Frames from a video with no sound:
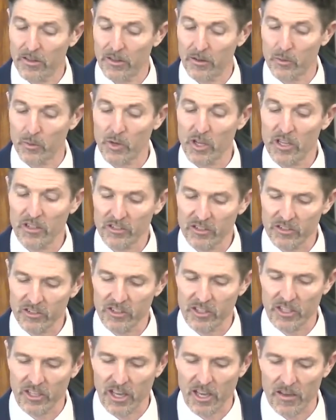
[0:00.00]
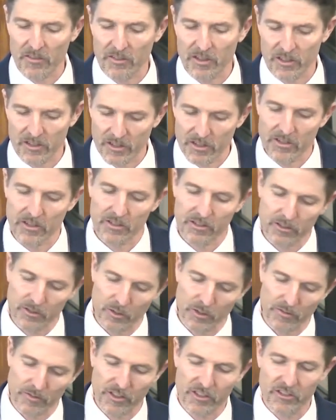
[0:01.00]
the reasons he gave, the
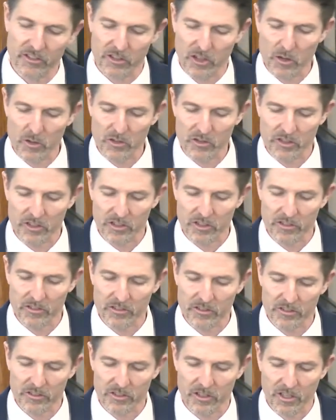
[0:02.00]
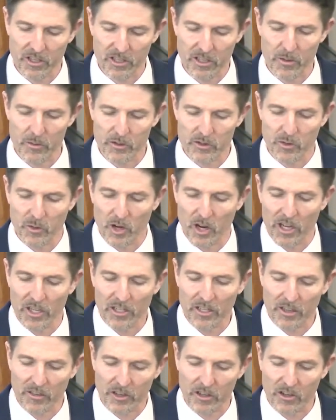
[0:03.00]
sort of excuses, he was
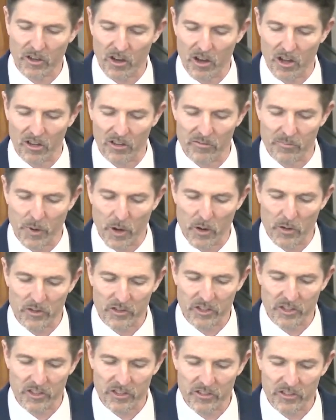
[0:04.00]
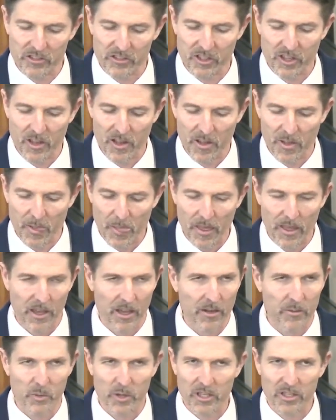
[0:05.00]
drawing on the call of Moses,
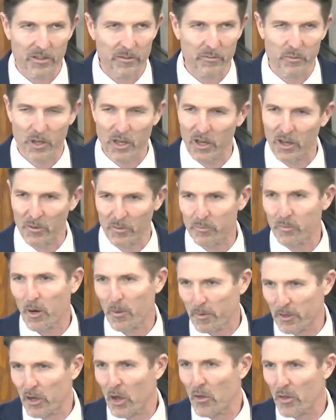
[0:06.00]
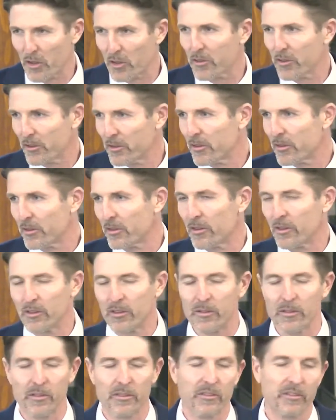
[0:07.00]
and we all probably know
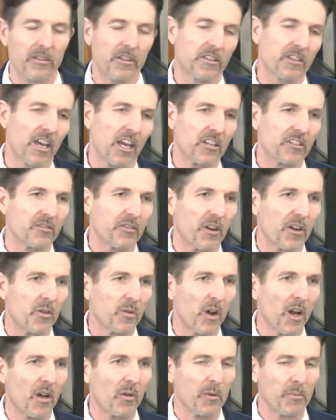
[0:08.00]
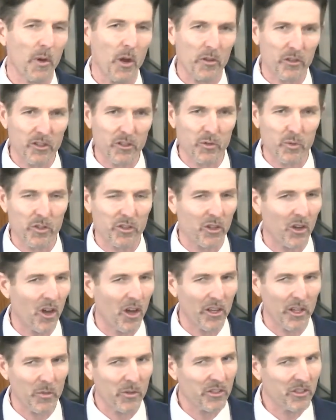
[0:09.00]
the text very well. When Moses was
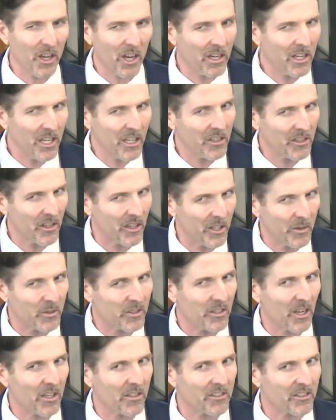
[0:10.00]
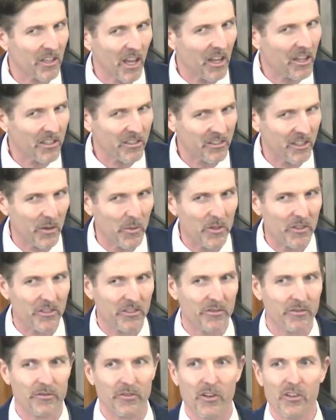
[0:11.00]
called, he was not eager. He was not zealous. He
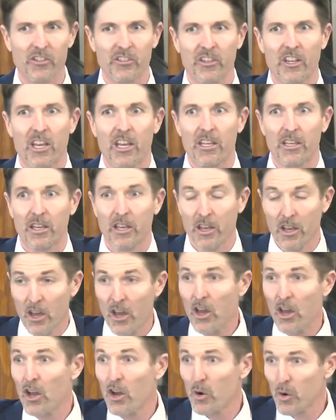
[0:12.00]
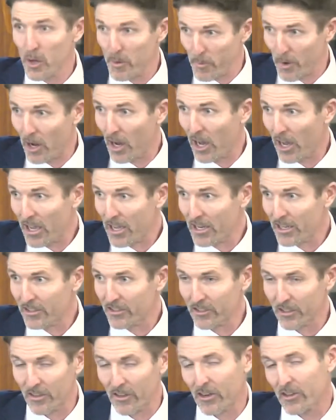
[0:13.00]
was first saying, who am I? And he
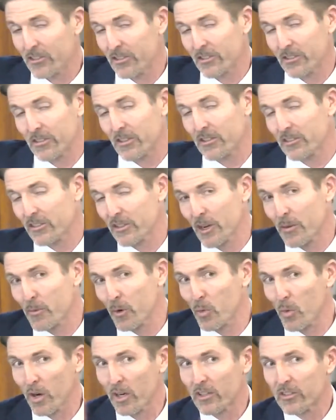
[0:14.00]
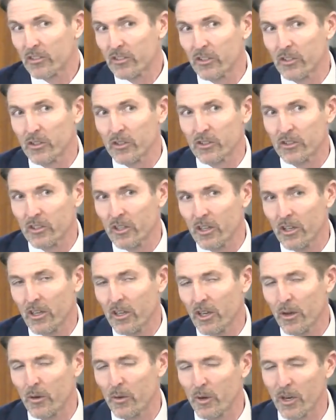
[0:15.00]
said, there's the number one excuse.
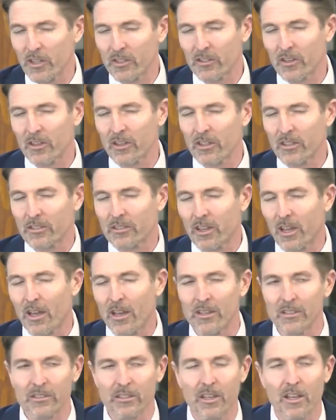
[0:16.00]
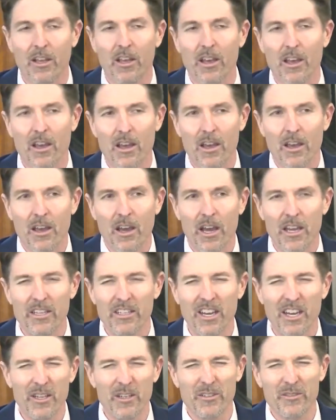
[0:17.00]
But what I started to say is,
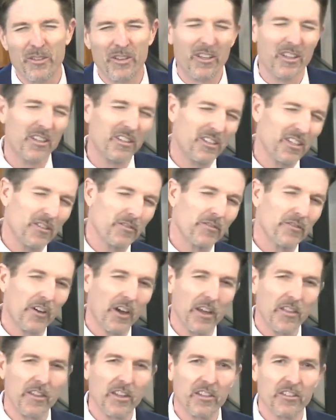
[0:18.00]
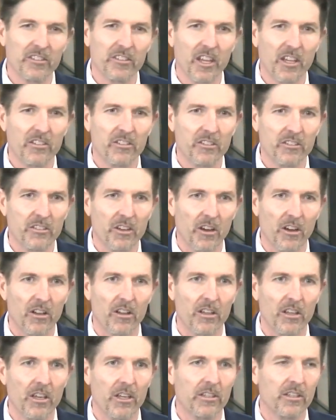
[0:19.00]
I didn't find these
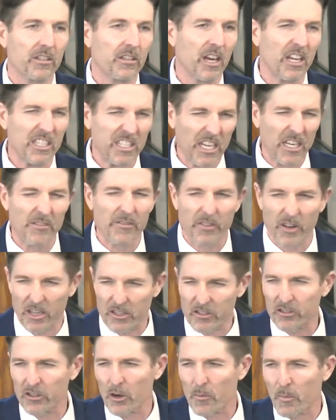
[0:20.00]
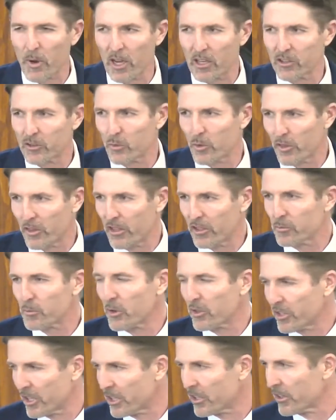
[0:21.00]
necessarily, I didn't identify so much with these
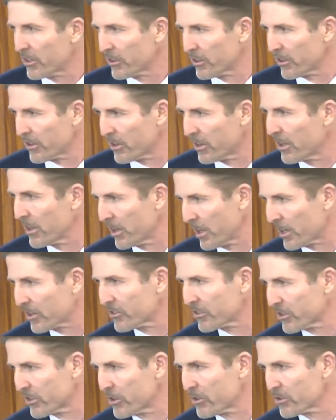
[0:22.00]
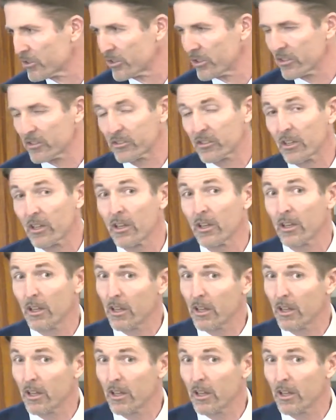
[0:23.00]
particular excuses